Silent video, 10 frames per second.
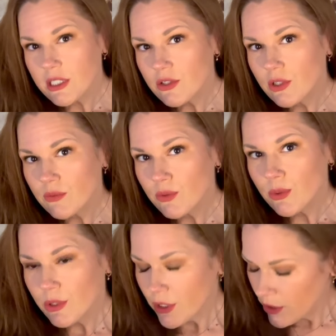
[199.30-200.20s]

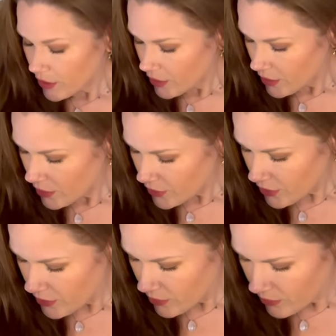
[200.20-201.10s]
straightforward, so
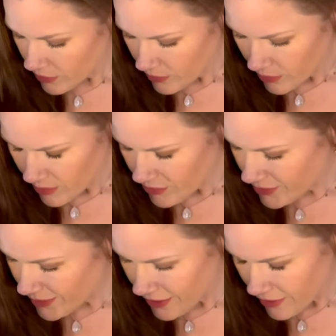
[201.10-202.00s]
I'm
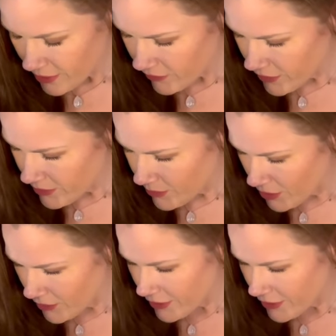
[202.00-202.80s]
not going to clarify them all.